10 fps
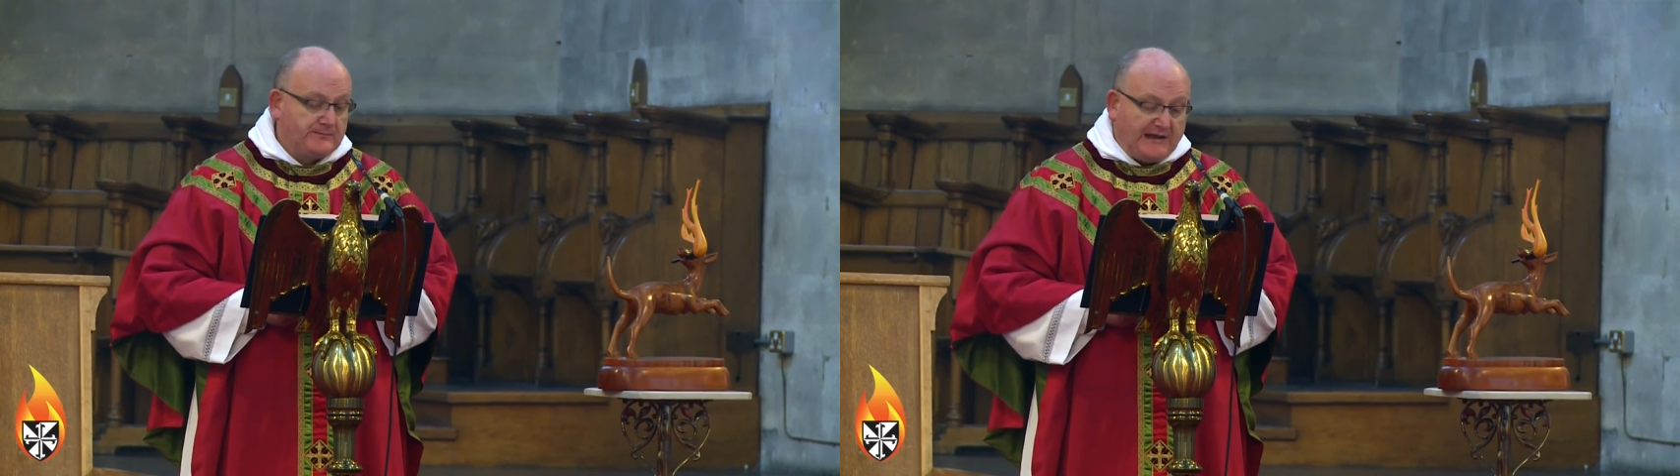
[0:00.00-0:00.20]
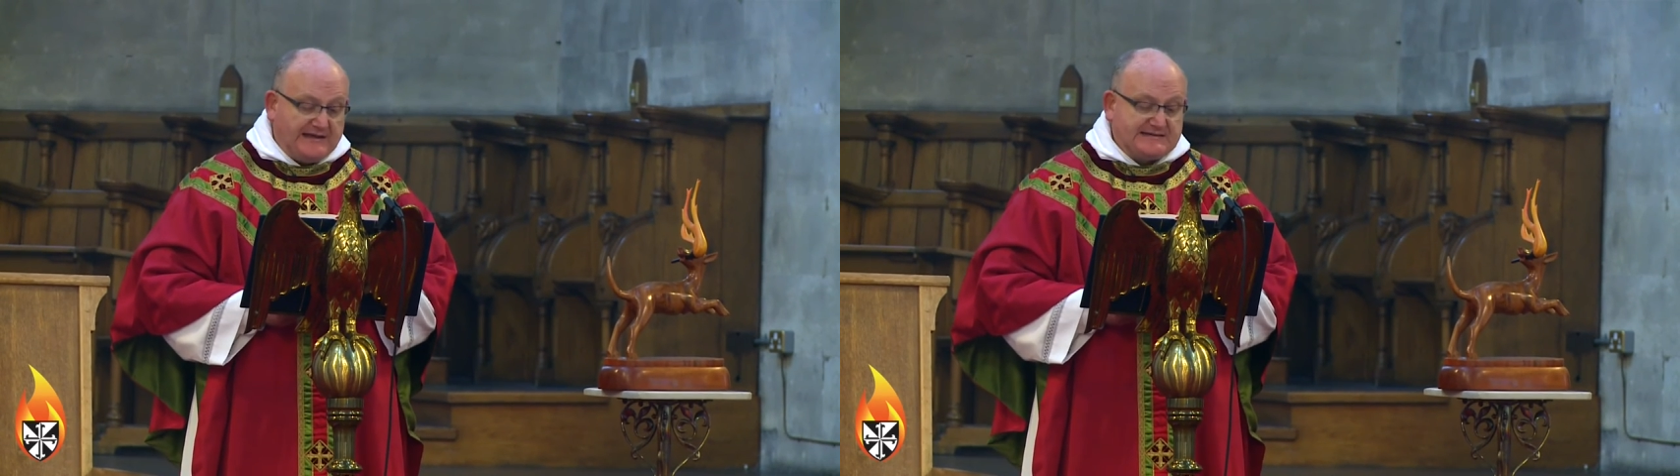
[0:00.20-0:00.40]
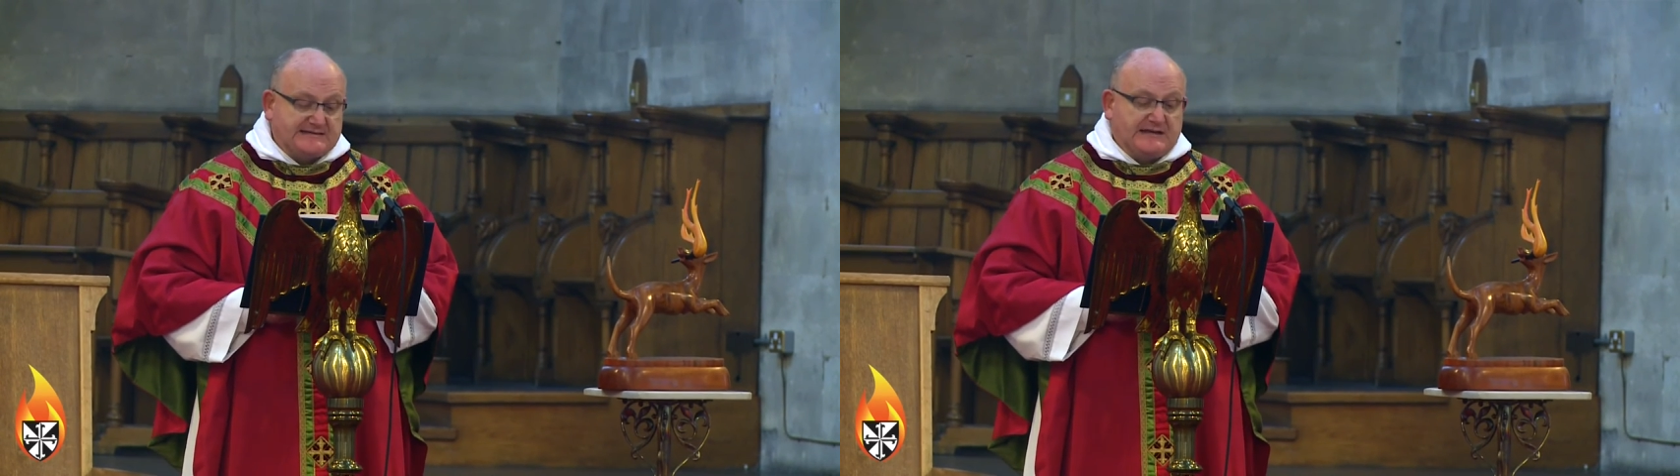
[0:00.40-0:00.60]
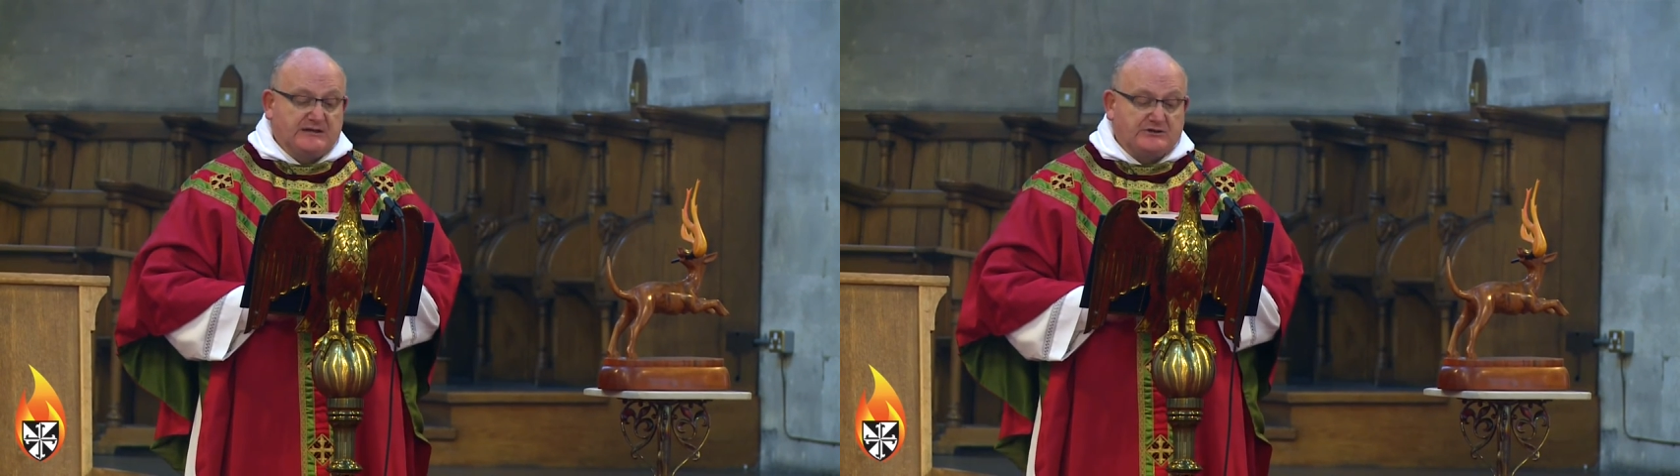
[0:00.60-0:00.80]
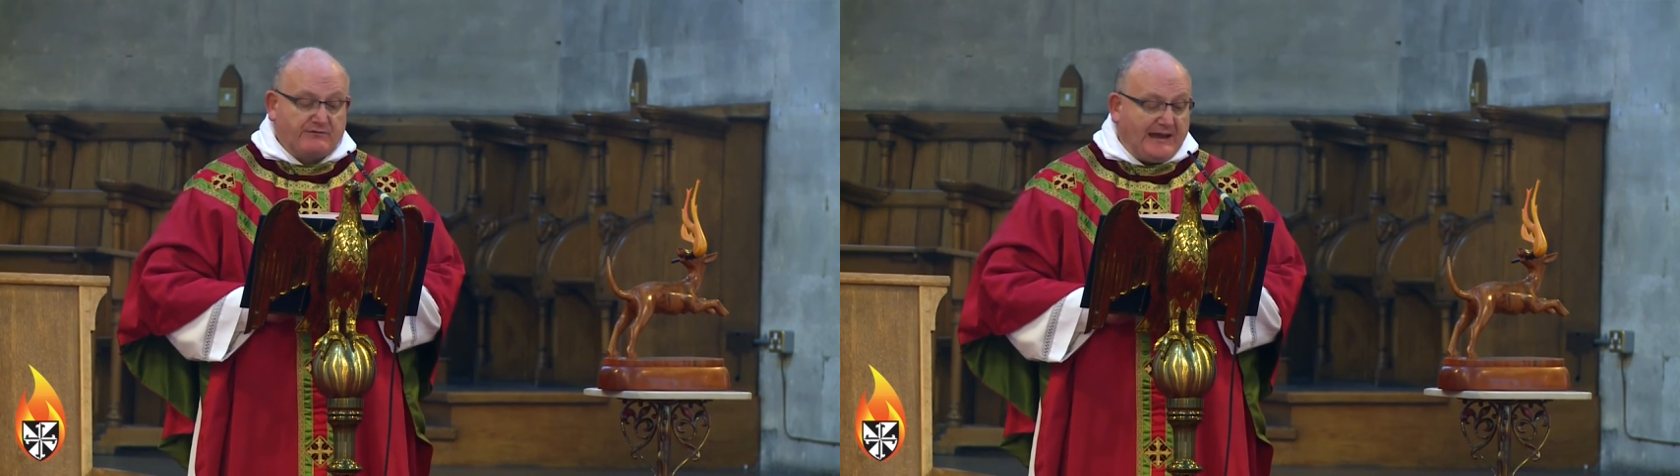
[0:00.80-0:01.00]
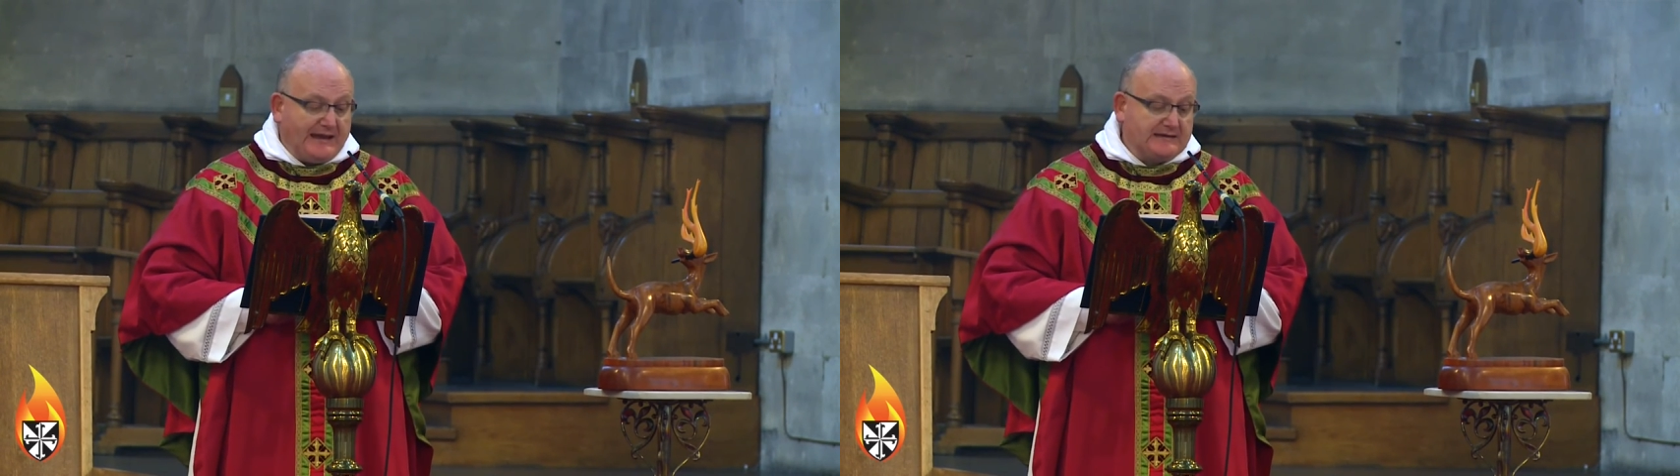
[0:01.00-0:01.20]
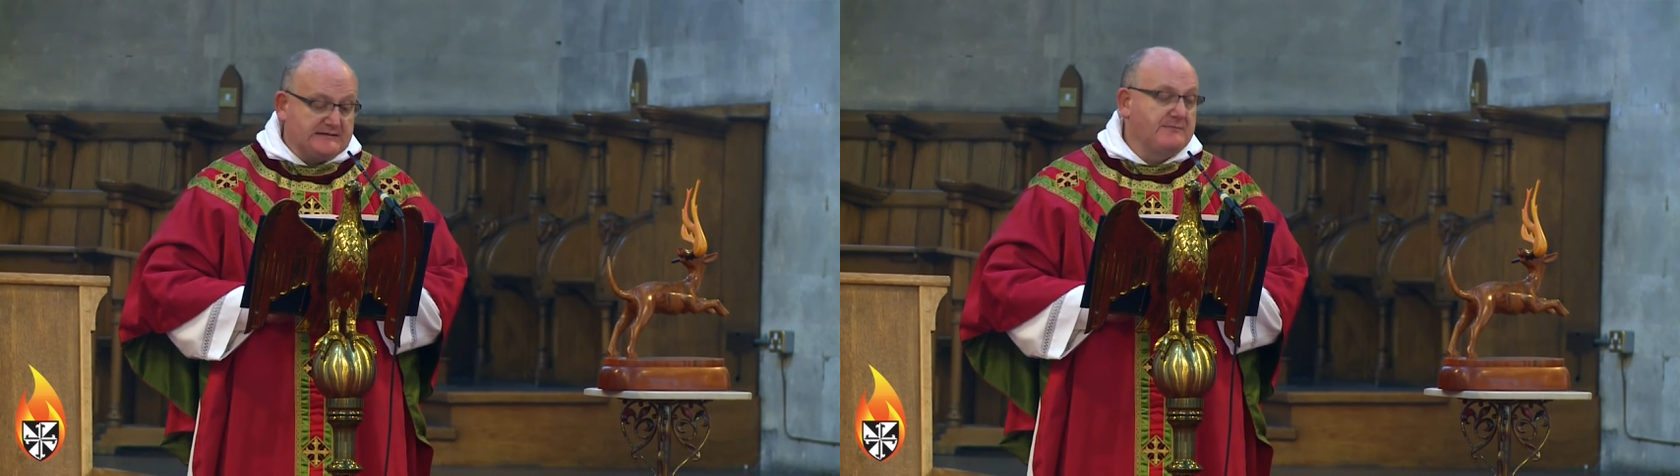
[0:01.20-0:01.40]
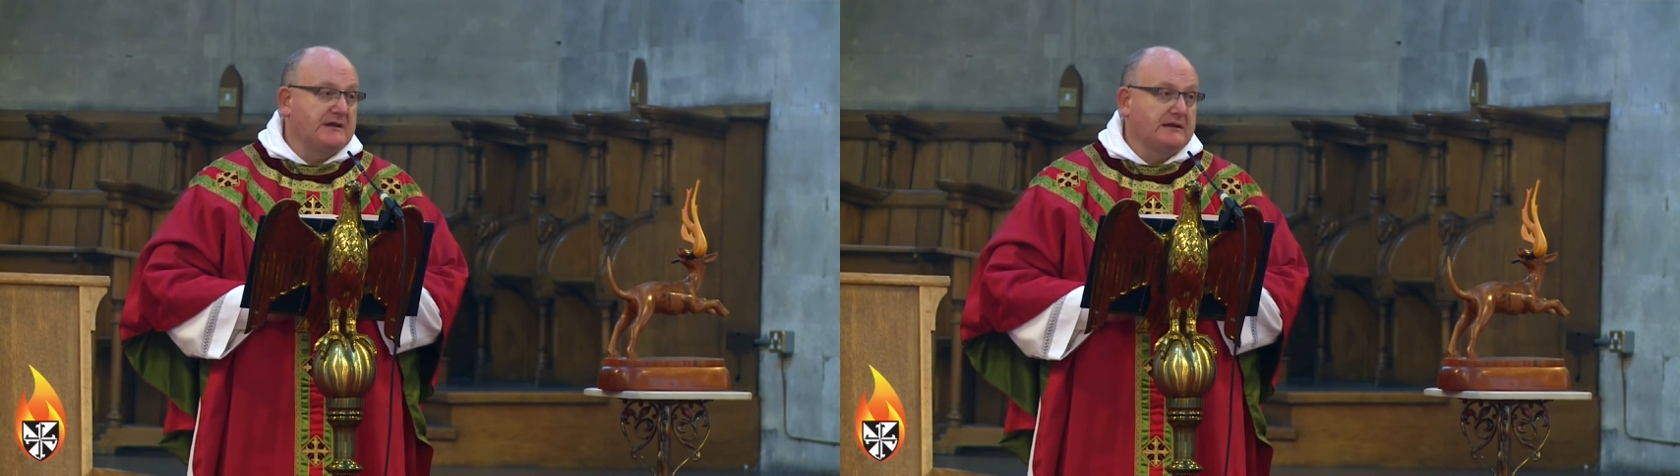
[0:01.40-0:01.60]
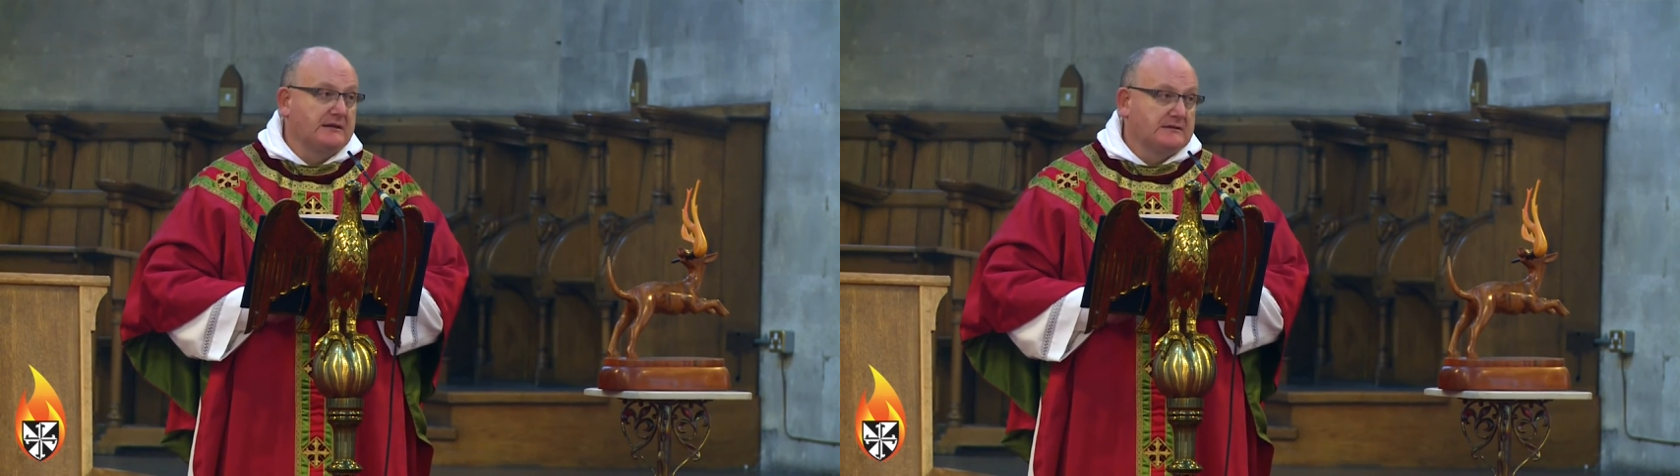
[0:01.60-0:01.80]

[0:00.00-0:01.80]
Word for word: as a centre of academic